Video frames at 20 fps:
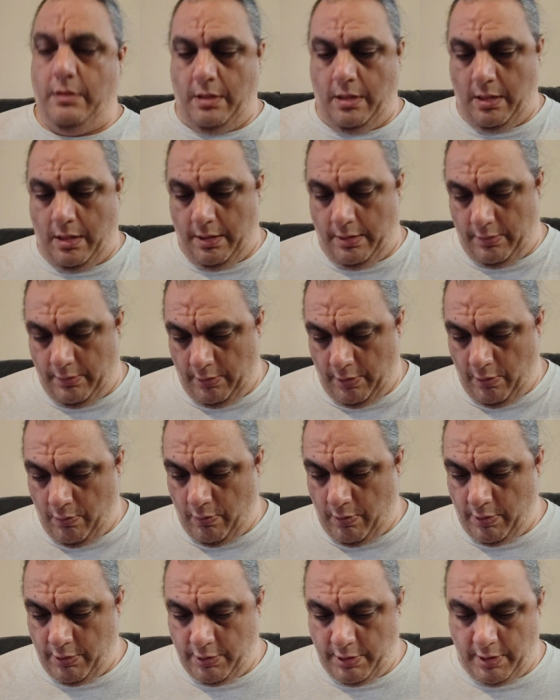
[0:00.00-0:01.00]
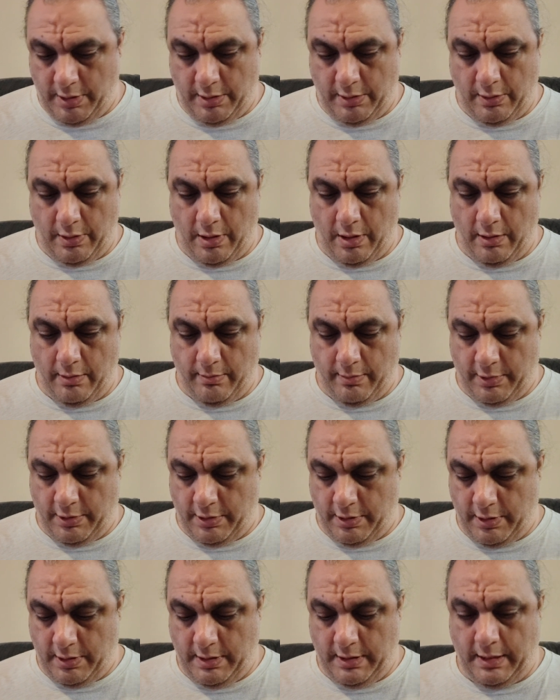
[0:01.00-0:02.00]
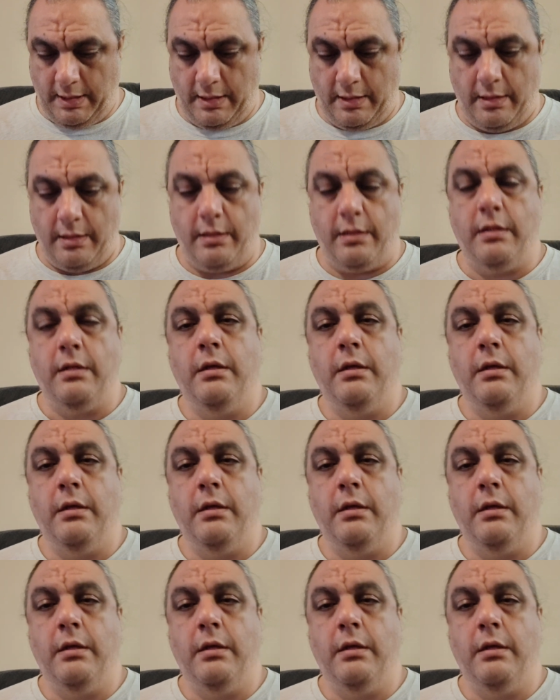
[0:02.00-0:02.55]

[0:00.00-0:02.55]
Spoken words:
I don't know where she saw it, but she's seen it.